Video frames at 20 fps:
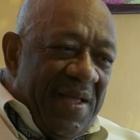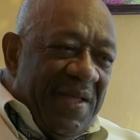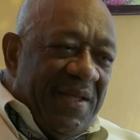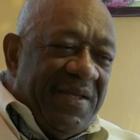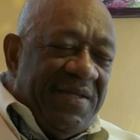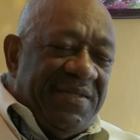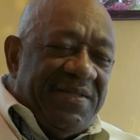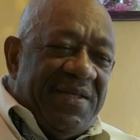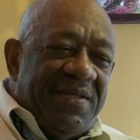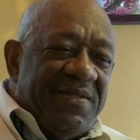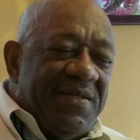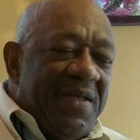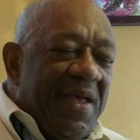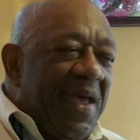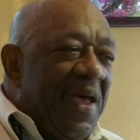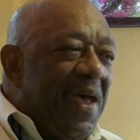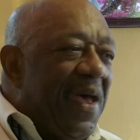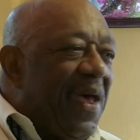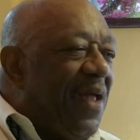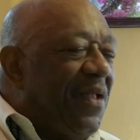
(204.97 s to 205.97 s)
He says,
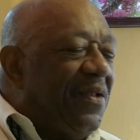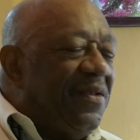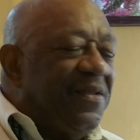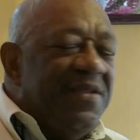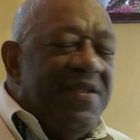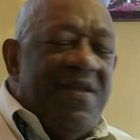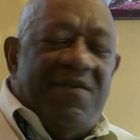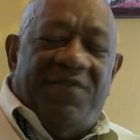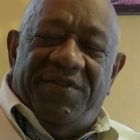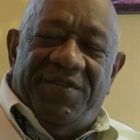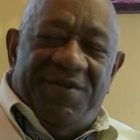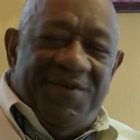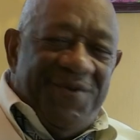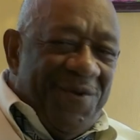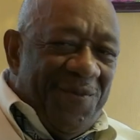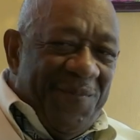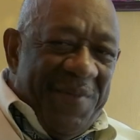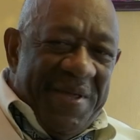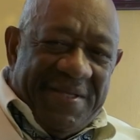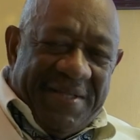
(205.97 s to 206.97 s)
I'll never do
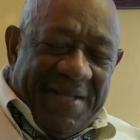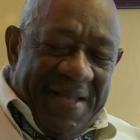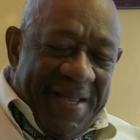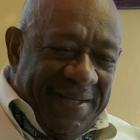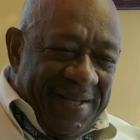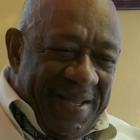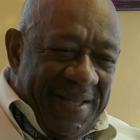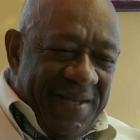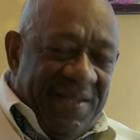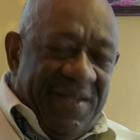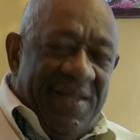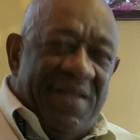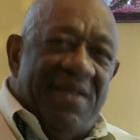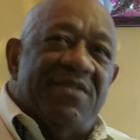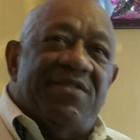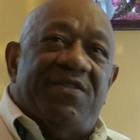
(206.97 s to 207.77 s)
no mess like that again.